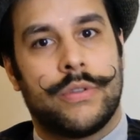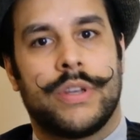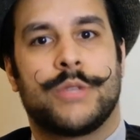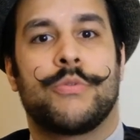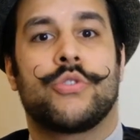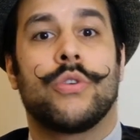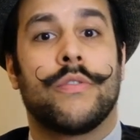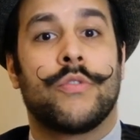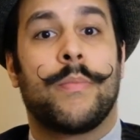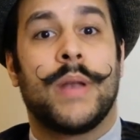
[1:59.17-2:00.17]
the expression
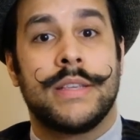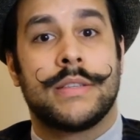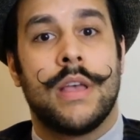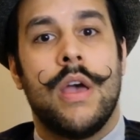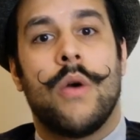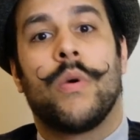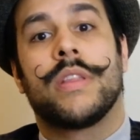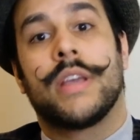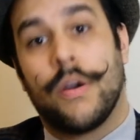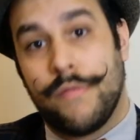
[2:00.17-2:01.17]
of the place where
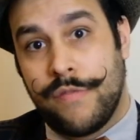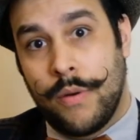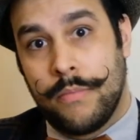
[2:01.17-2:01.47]
they come from.